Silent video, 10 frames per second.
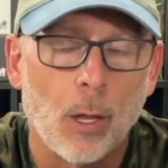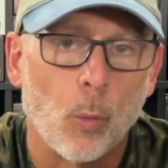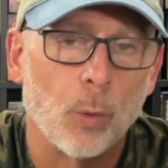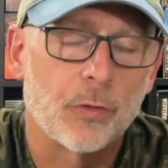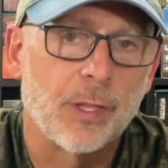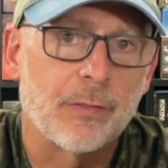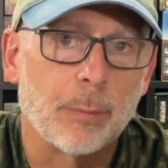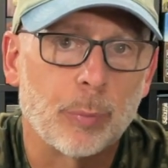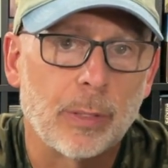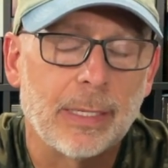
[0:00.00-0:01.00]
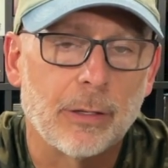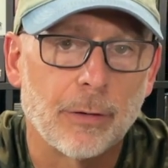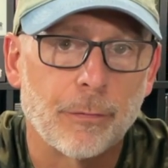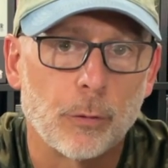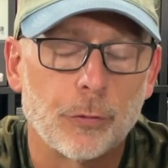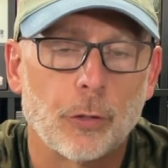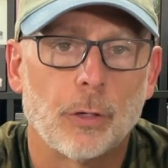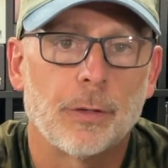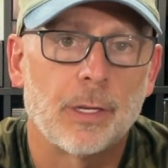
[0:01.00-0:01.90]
Once they've completed their full turn,